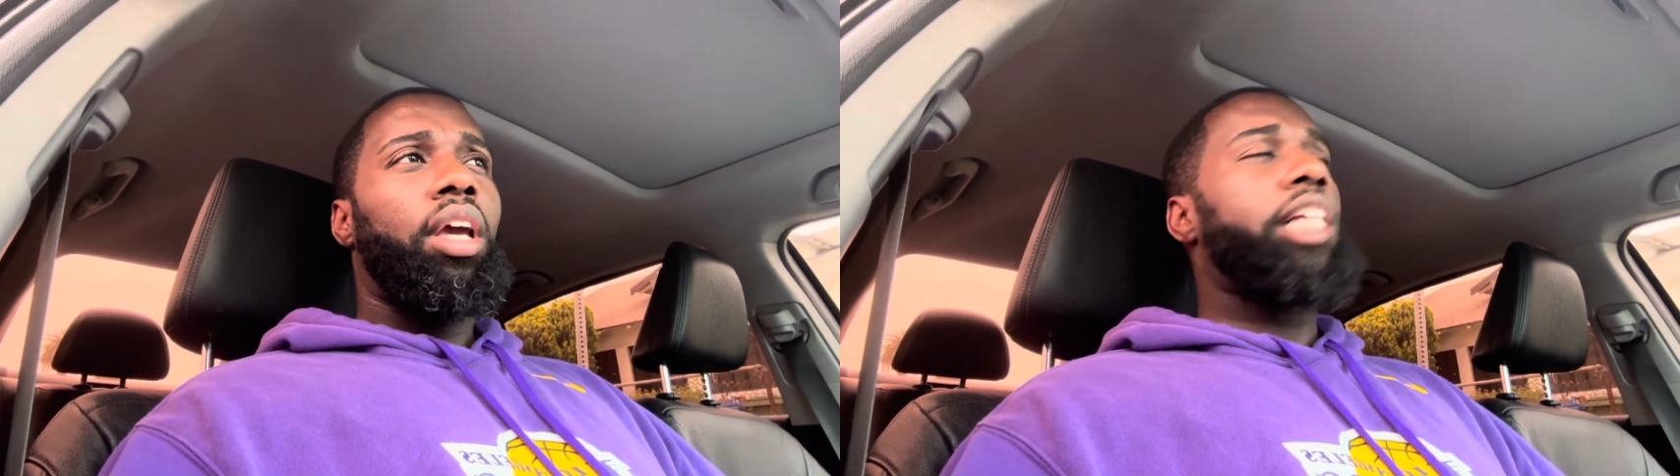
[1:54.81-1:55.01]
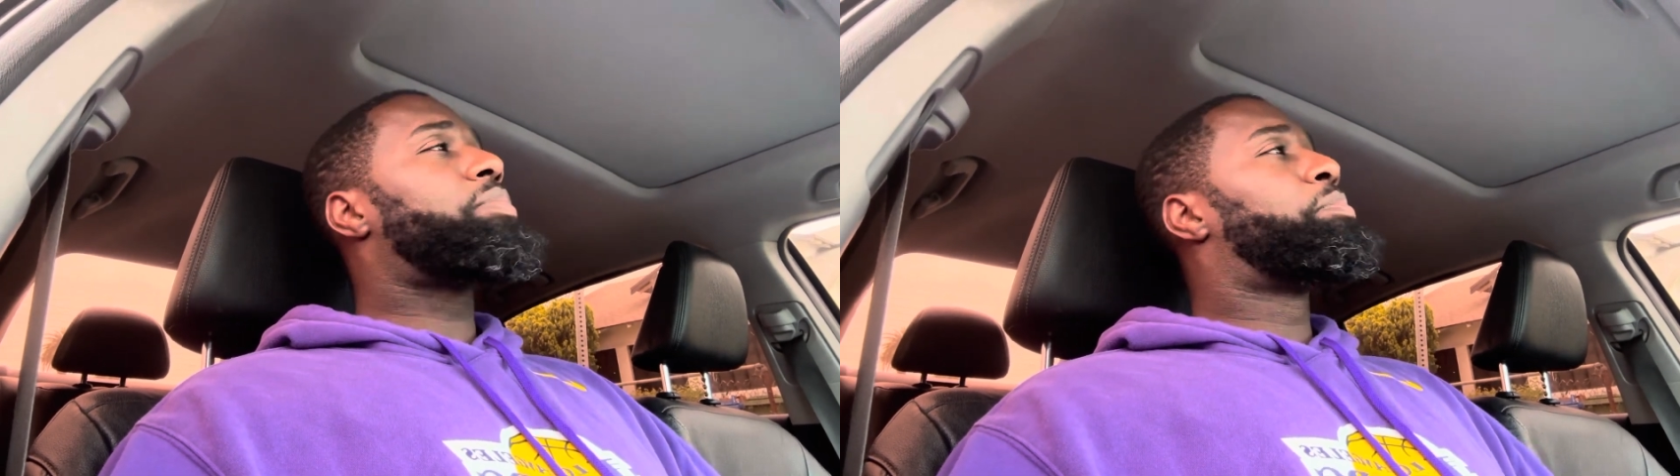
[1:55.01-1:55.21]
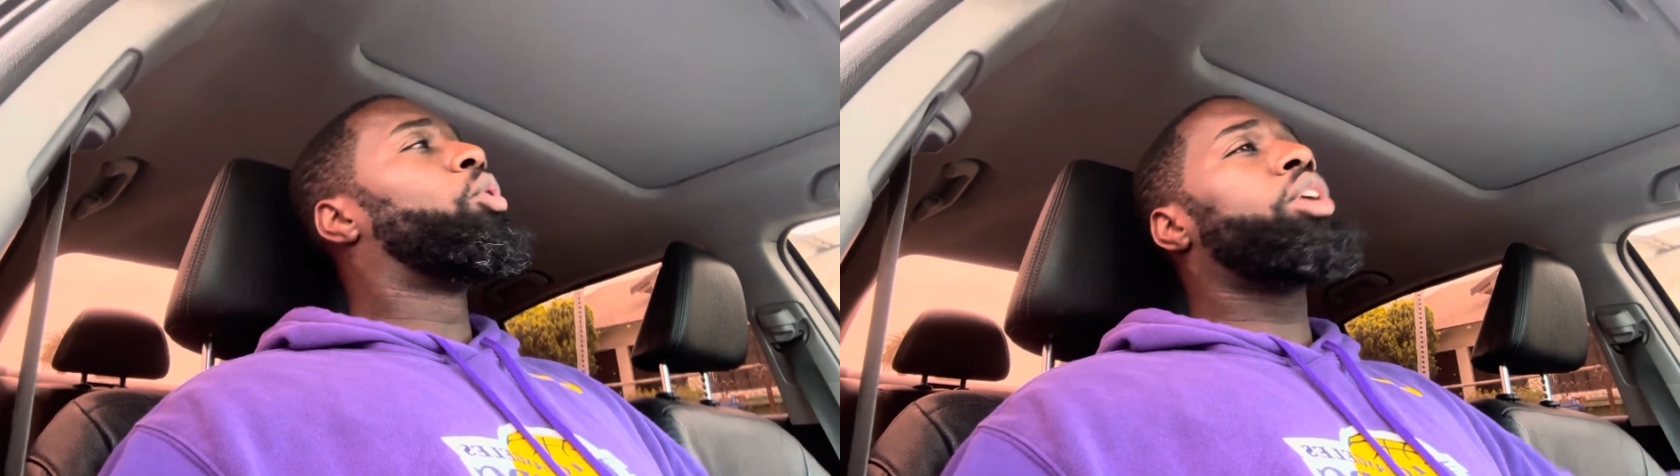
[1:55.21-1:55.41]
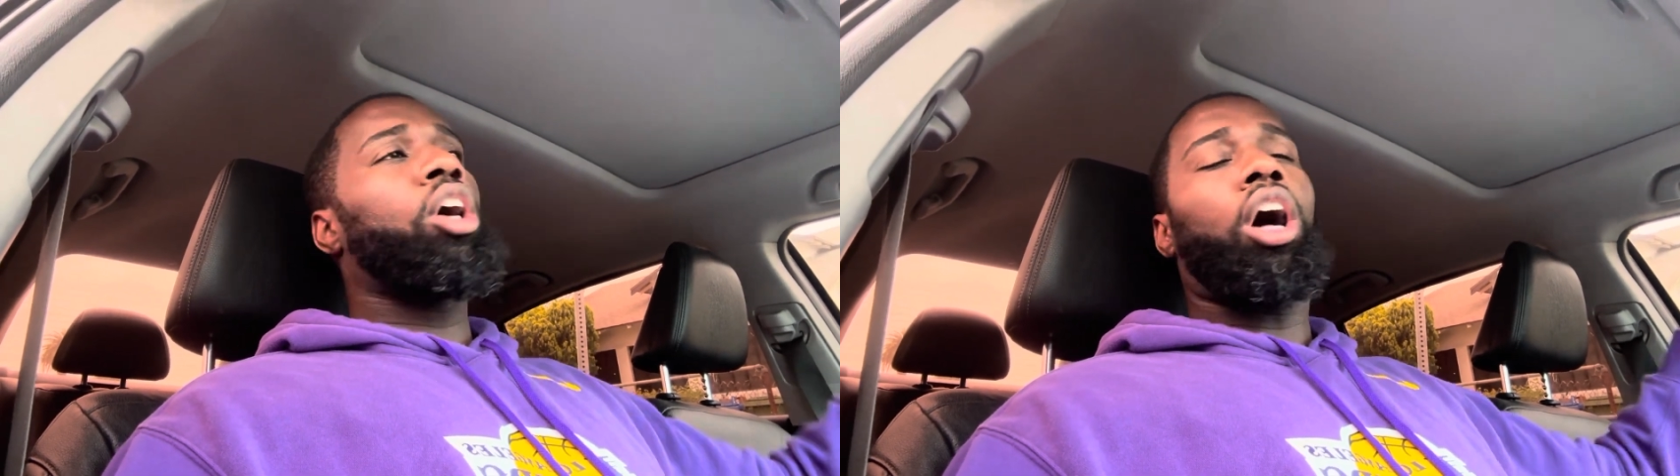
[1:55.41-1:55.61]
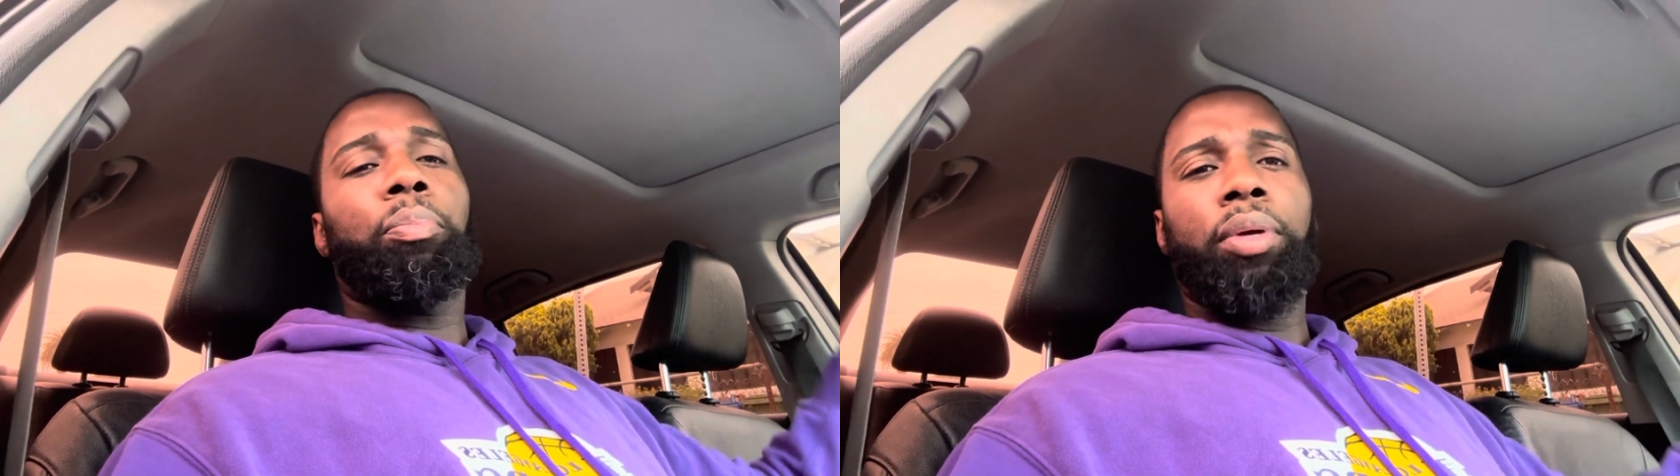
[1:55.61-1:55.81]
his booty
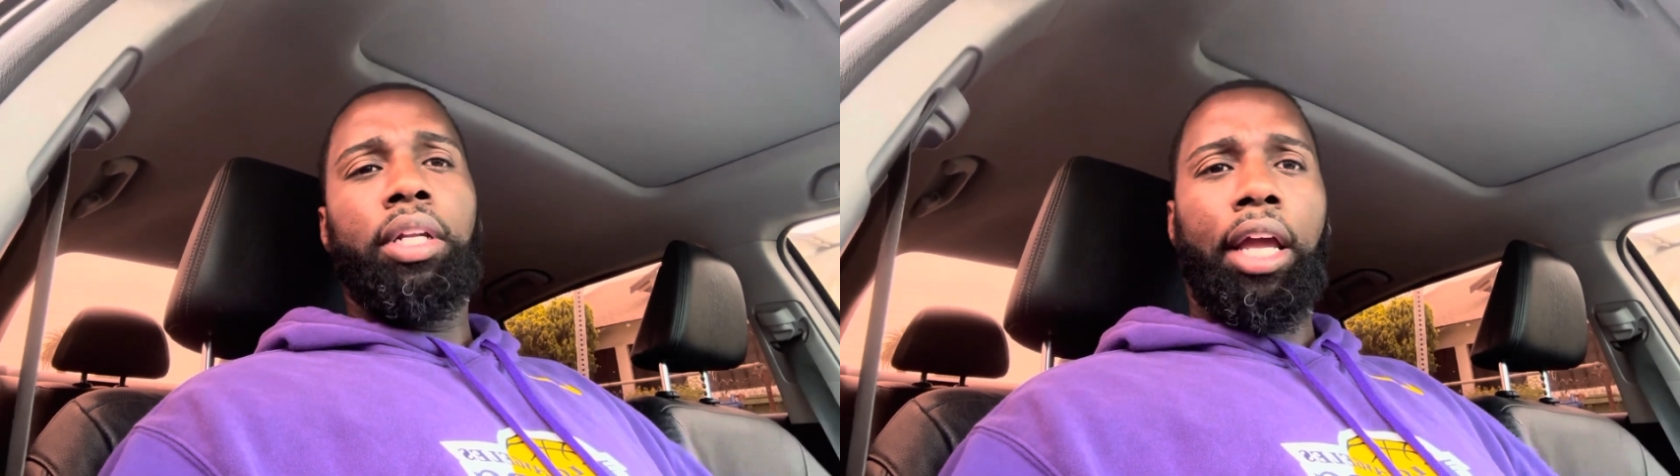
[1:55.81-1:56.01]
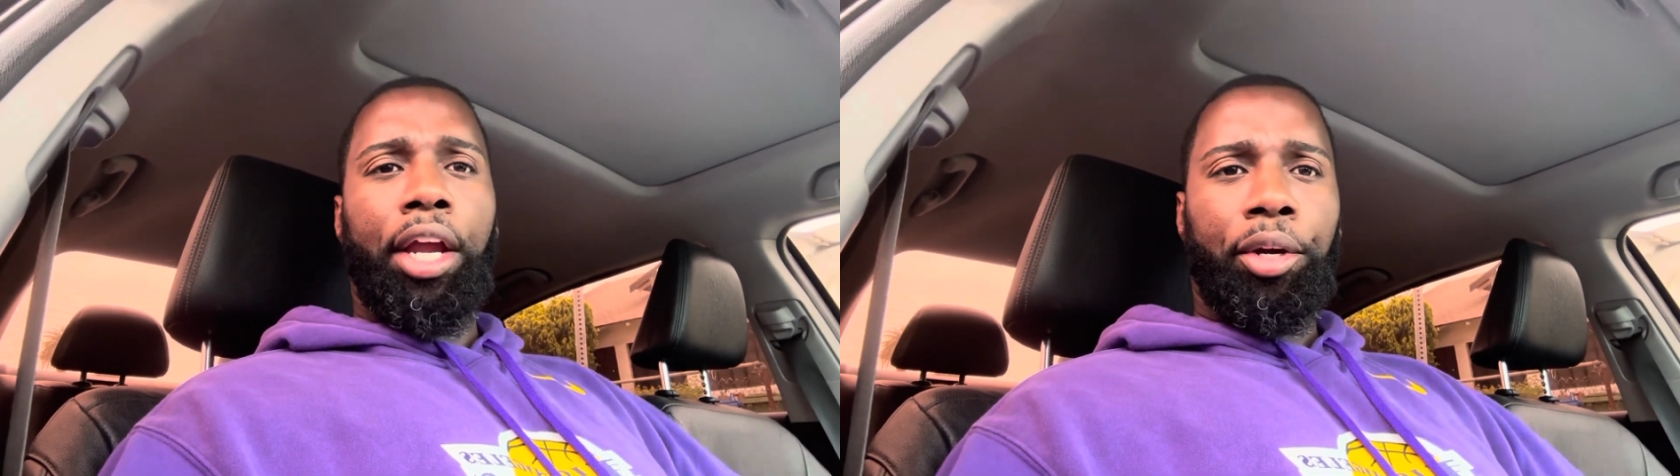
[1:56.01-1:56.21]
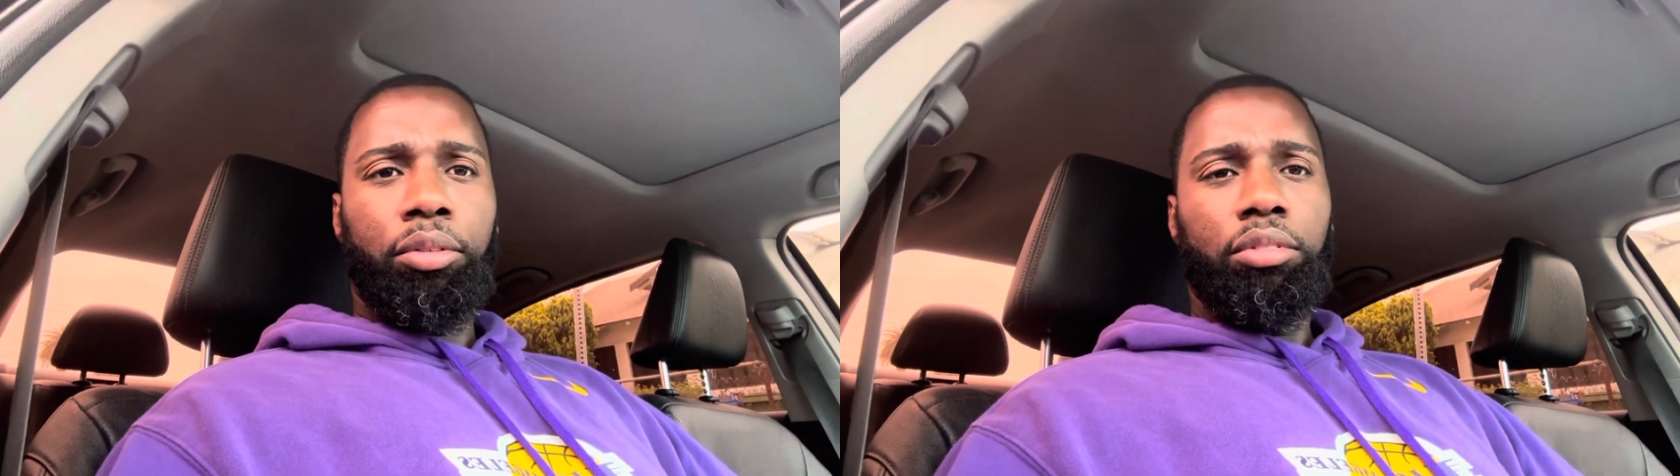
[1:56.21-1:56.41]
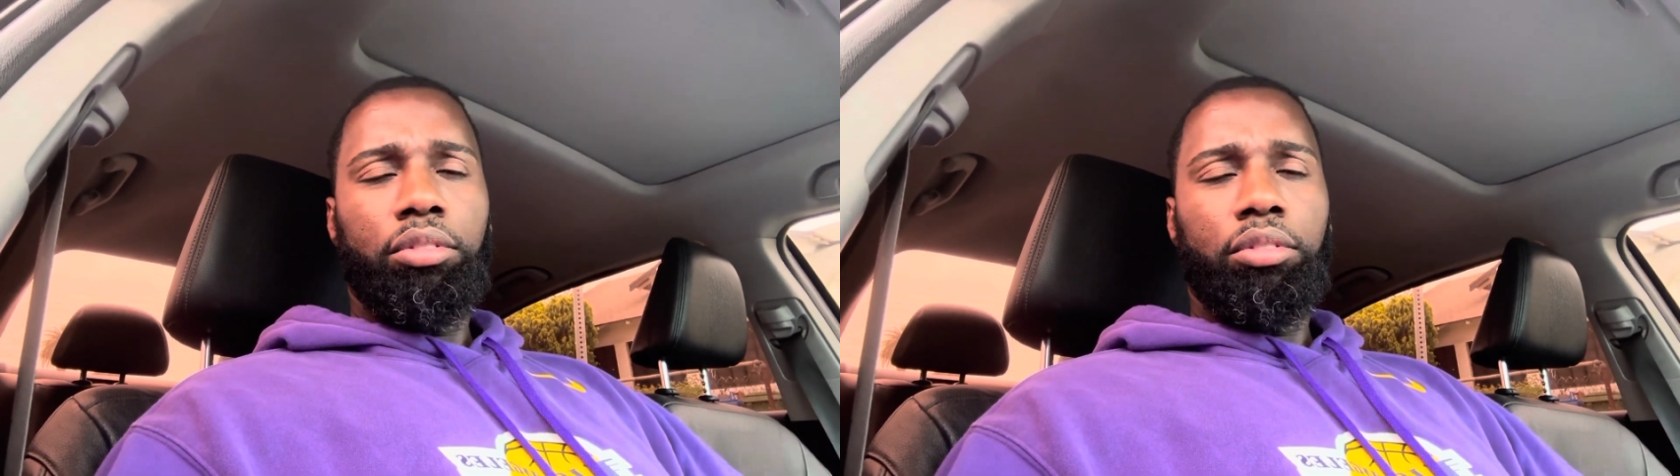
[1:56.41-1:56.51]
all up in the air,